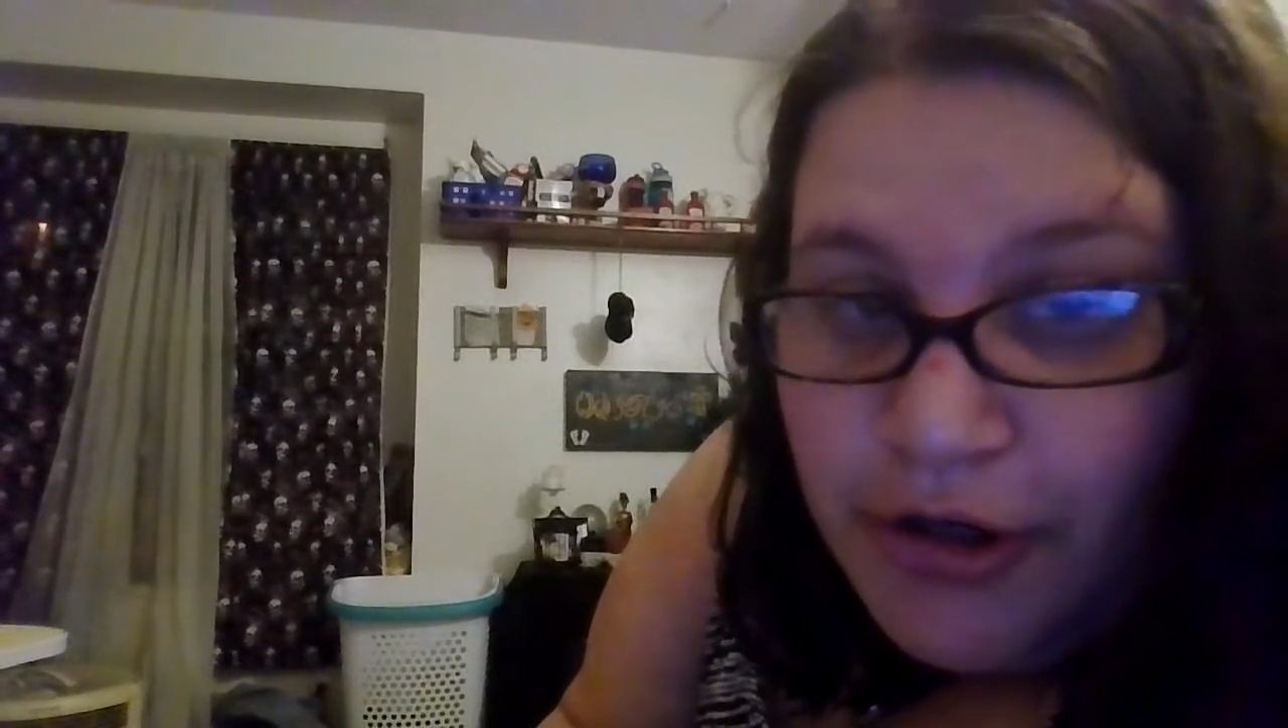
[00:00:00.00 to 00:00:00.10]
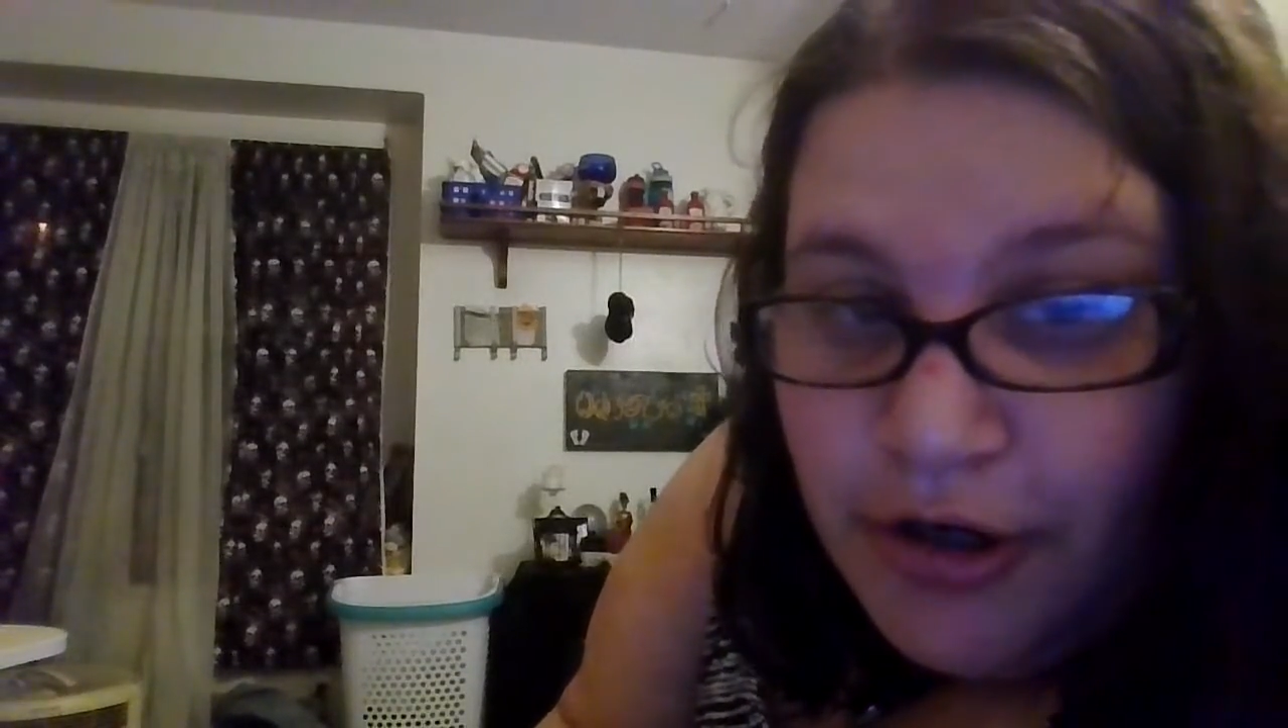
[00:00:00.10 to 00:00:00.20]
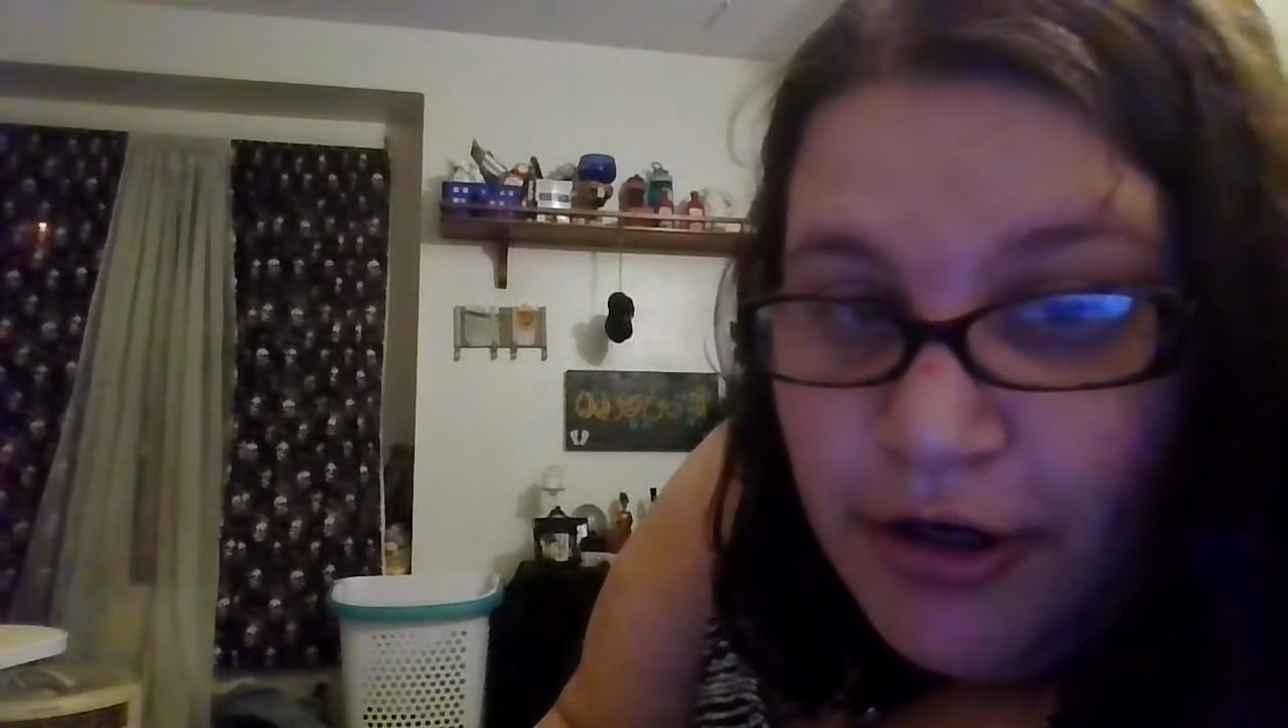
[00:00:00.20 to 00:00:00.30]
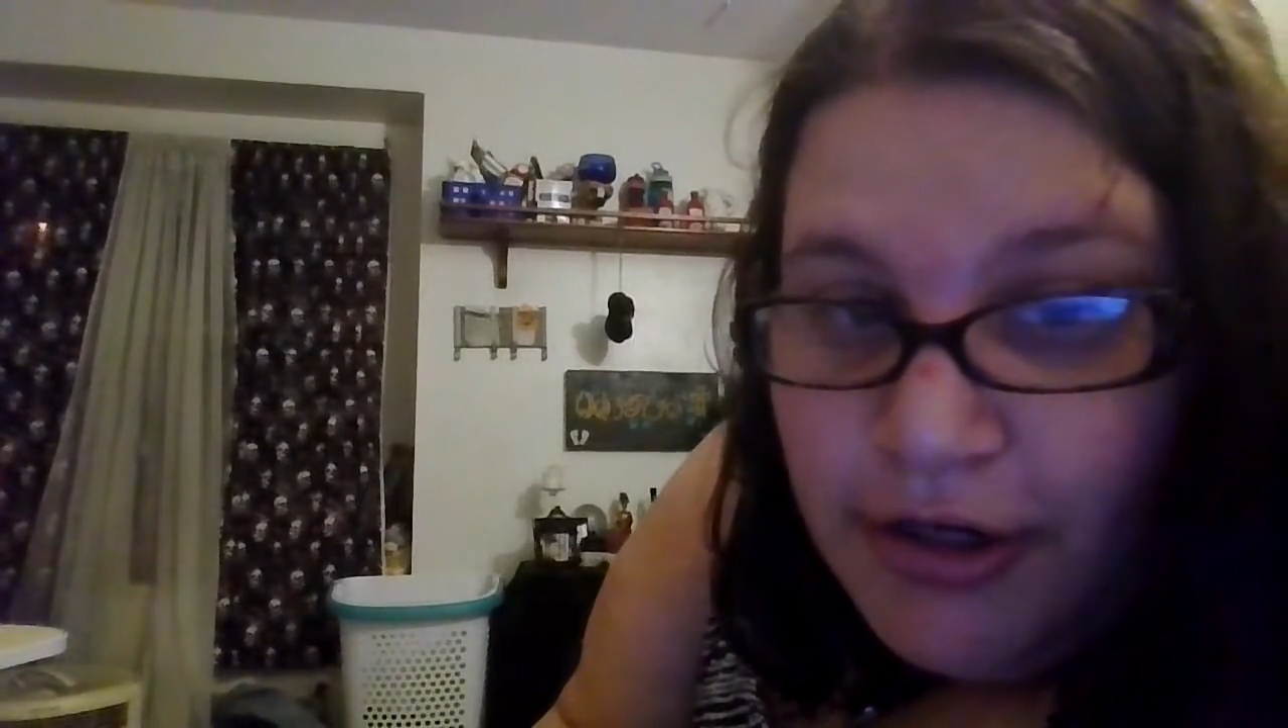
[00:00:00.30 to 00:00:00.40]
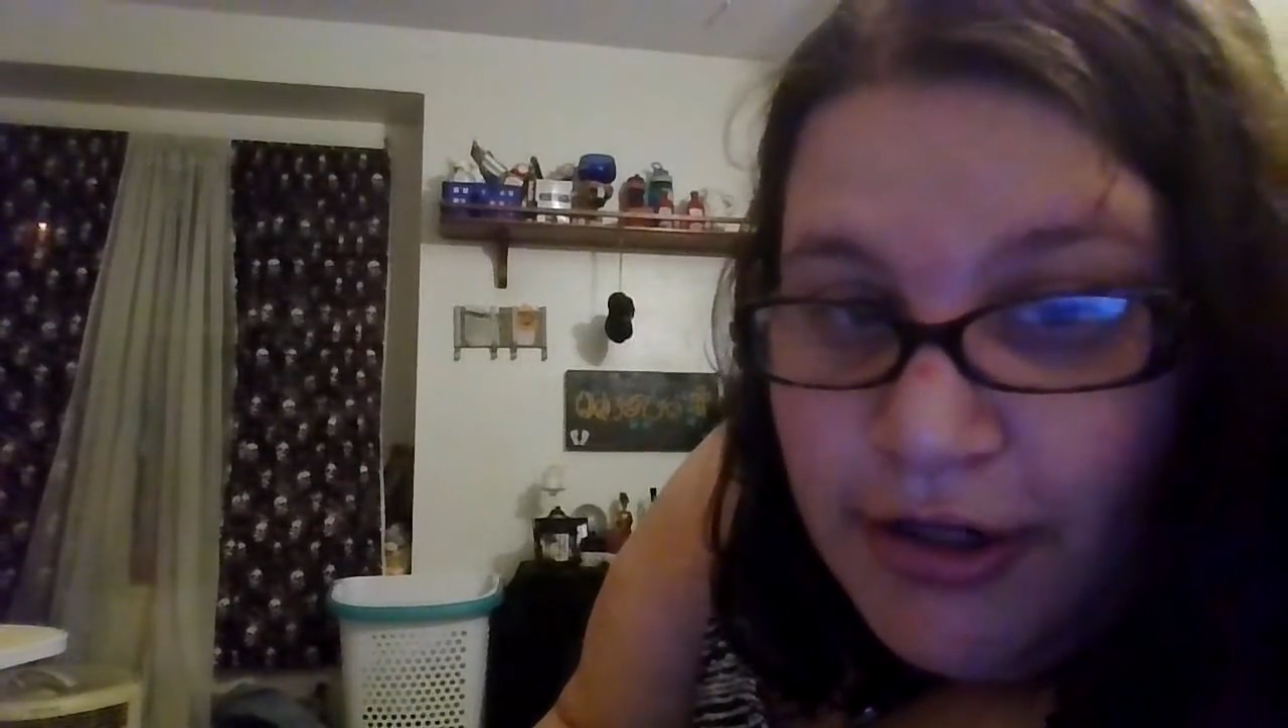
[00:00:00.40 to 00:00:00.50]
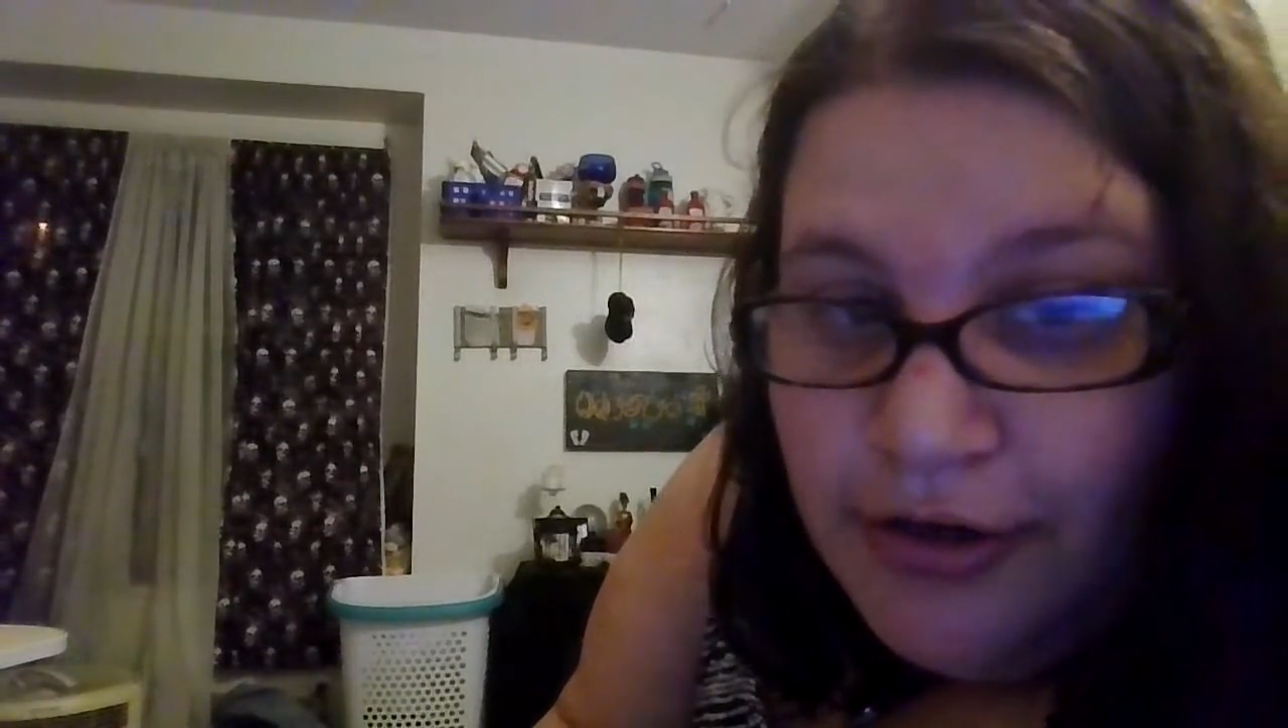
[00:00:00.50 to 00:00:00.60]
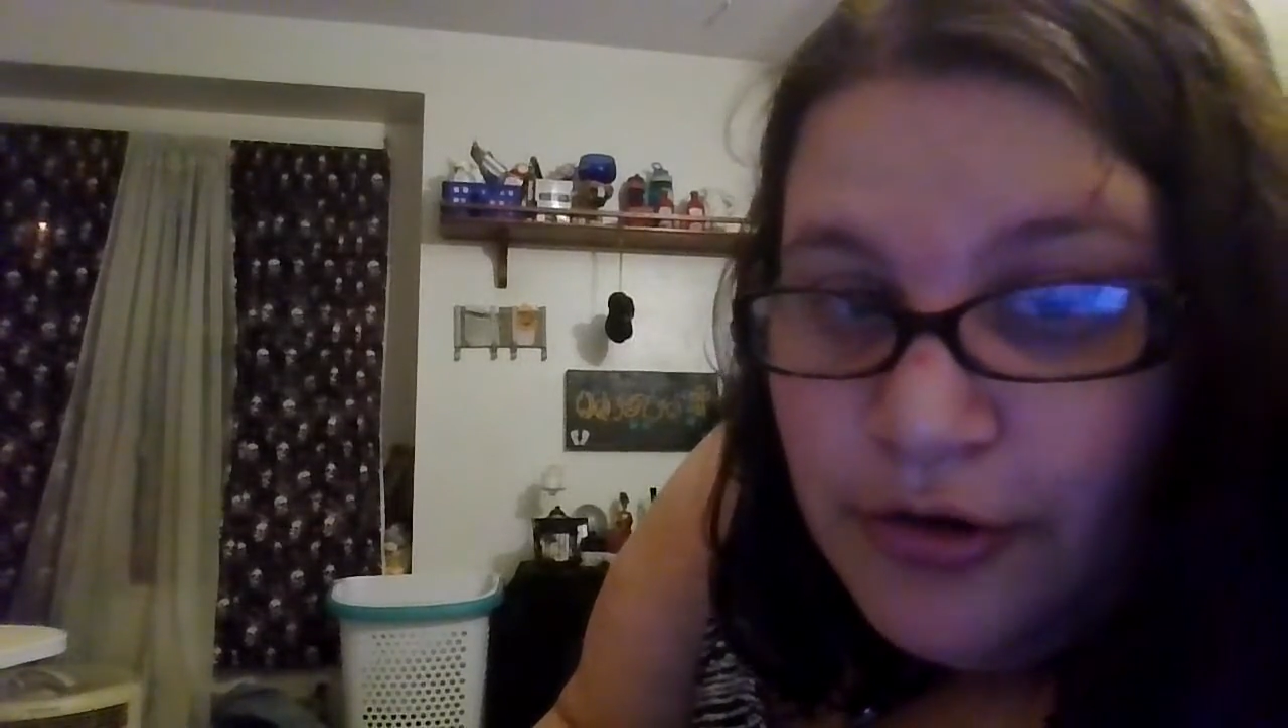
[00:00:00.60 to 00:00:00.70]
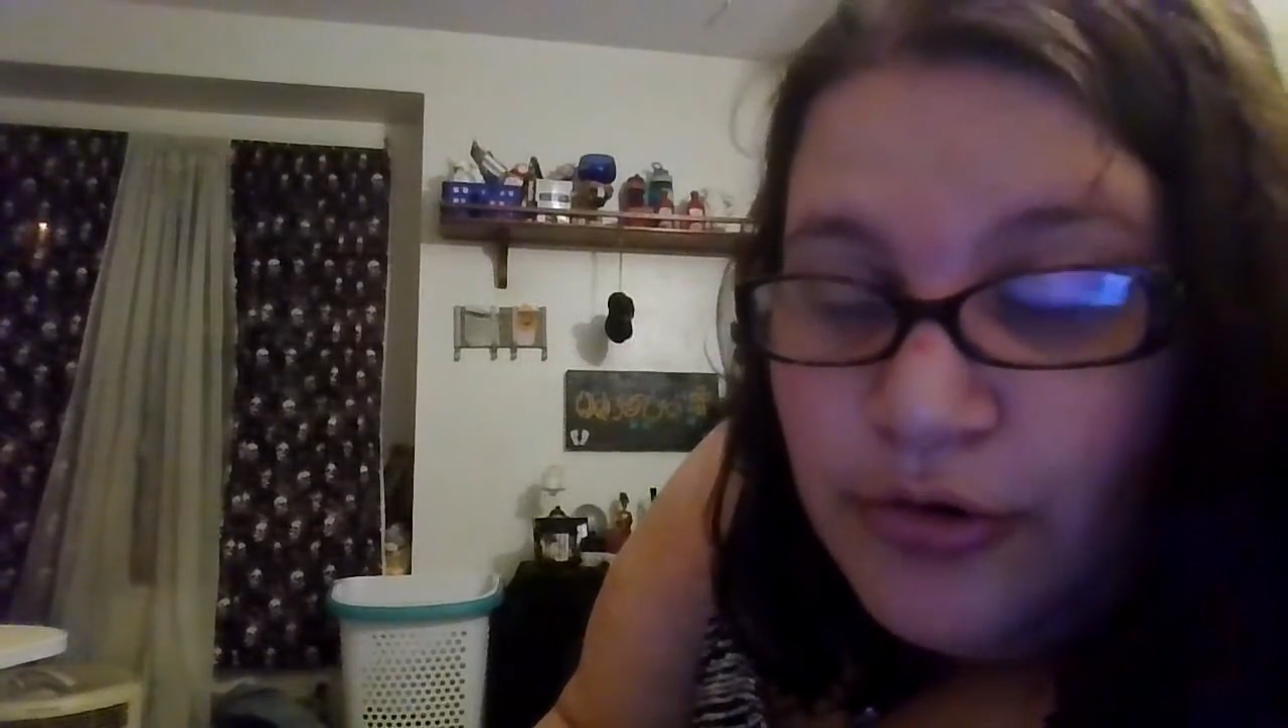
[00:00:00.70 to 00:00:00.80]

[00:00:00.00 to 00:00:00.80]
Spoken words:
garden